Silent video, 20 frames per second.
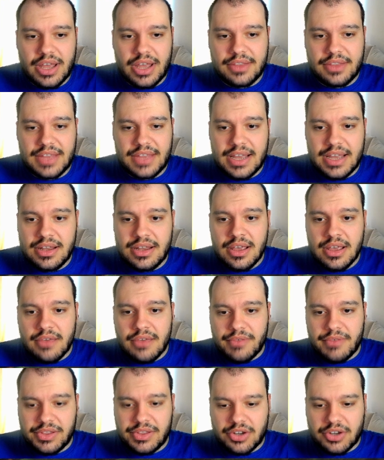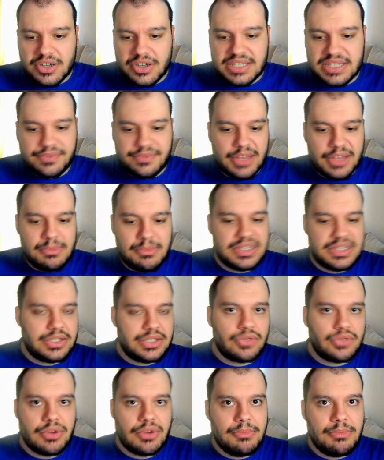And then Valtara's Flame is
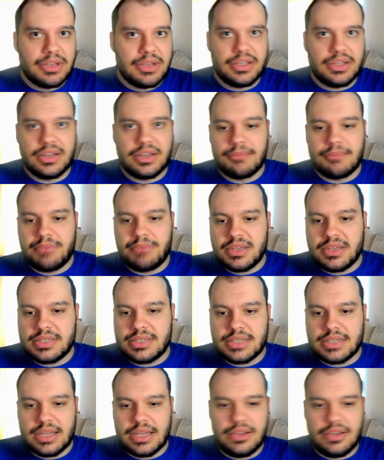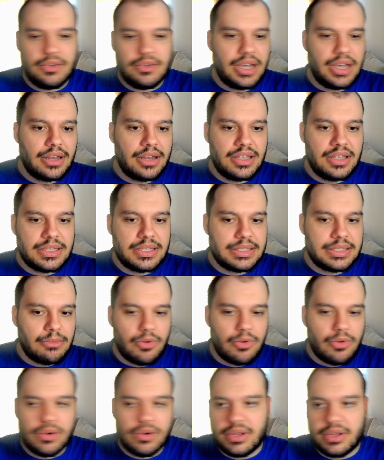3 million a piece, and you're gonna get
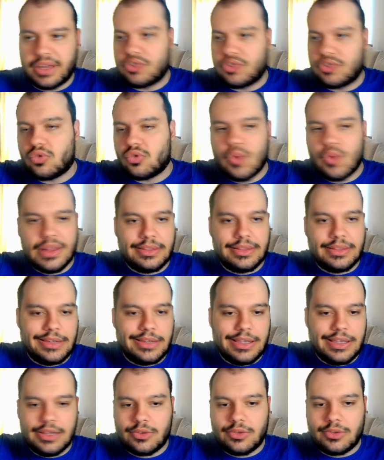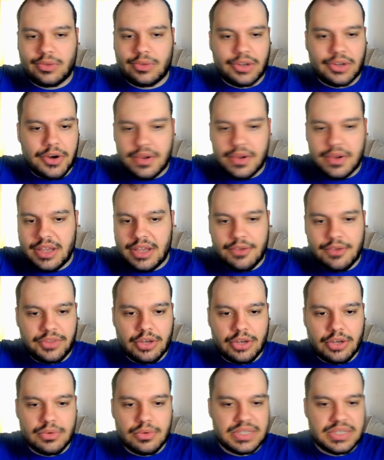somewhere like 20, 30 of
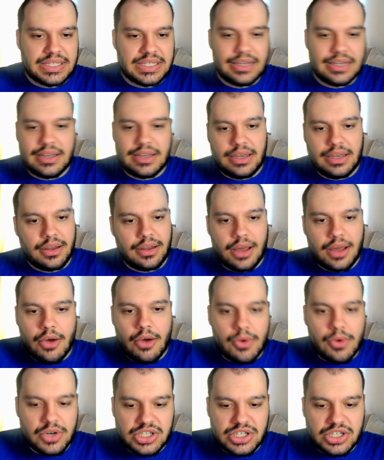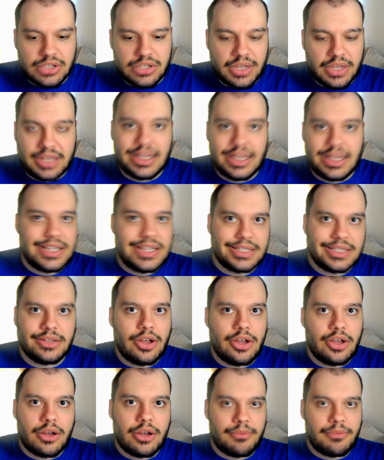those in an hour or so. Like that's a
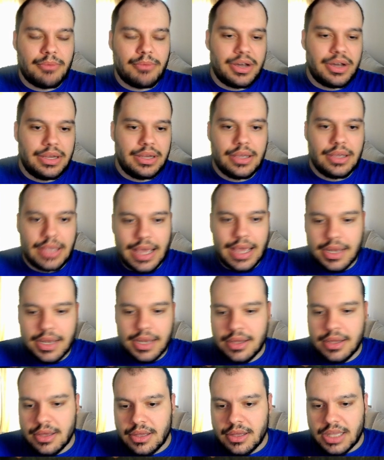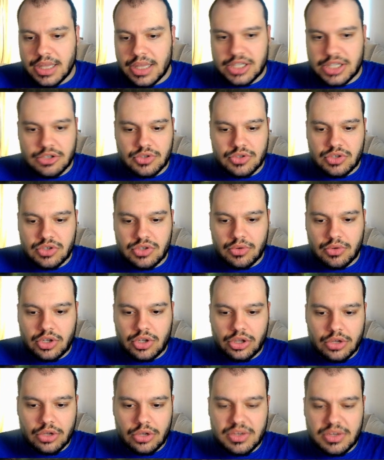lot of money again. It's also
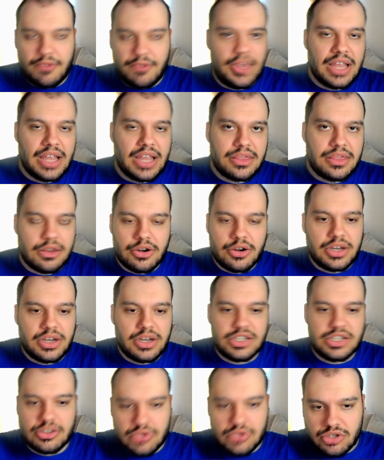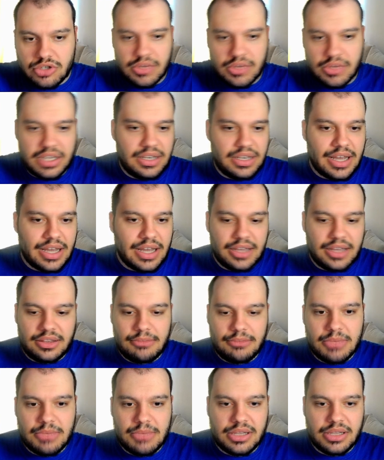close. If you get 30, it's also like
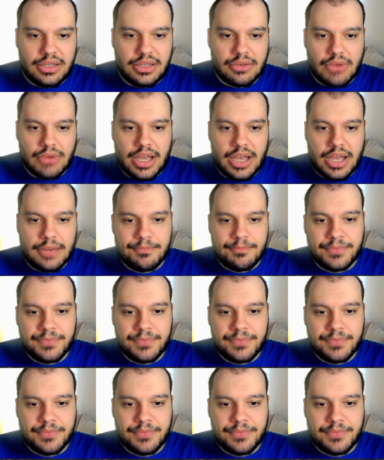90 million, right?